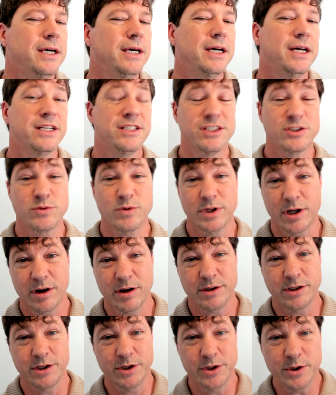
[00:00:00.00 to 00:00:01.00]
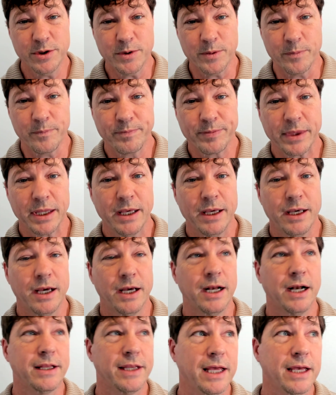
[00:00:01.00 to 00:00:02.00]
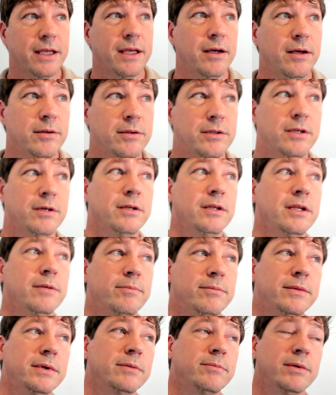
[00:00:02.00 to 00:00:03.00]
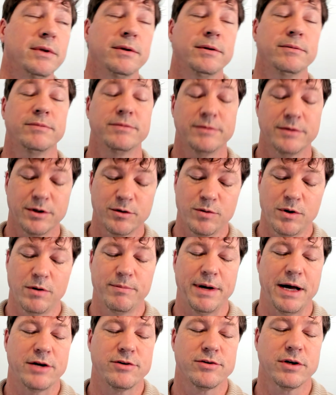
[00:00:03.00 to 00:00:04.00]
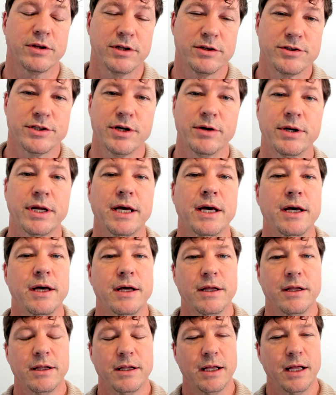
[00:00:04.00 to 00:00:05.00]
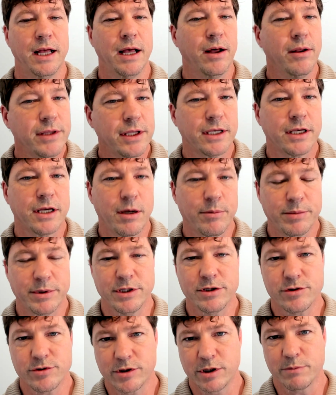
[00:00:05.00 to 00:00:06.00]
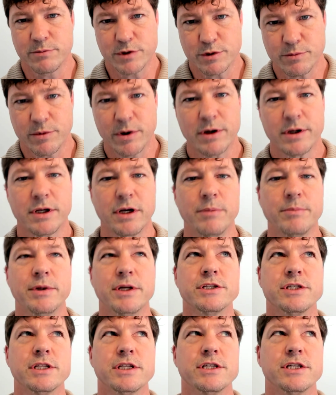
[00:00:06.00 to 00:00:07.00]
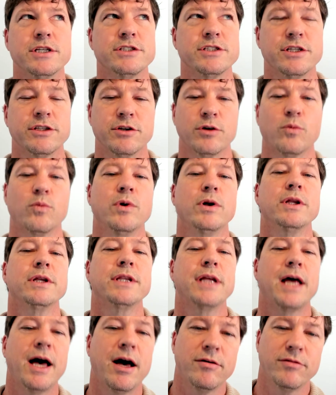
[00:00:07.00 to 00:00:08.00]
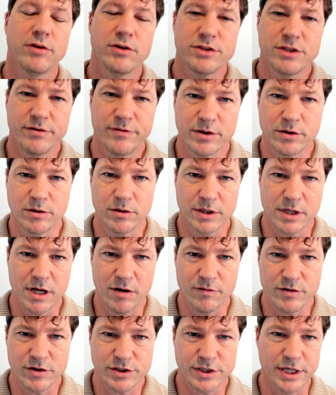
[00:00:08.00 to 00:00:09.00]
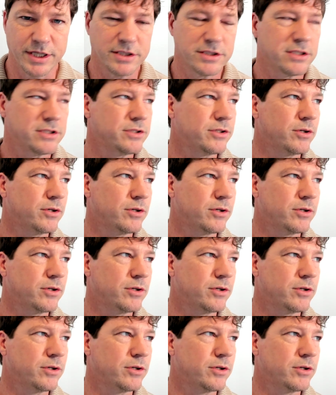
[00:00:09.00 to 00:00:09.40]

It's just really hard to do. And I think, to quote Patrick Lencioni, healthy companies trump smart companies in the sense that they're willing to have those difficult conversations.